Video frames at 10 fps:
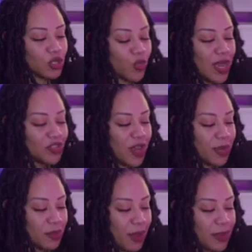I try to
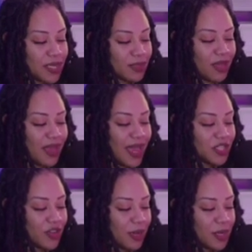be my man's mother? I ain't
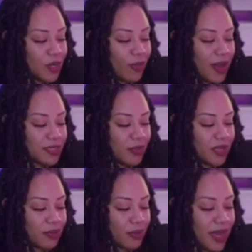trying to be nobody's
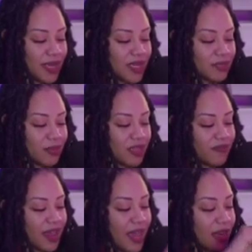mother but my kid's mother.
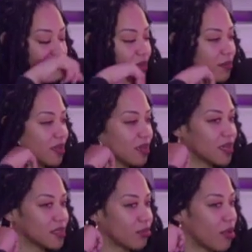If I got to be your mother,
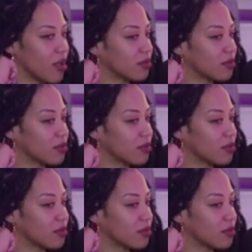that's a problem.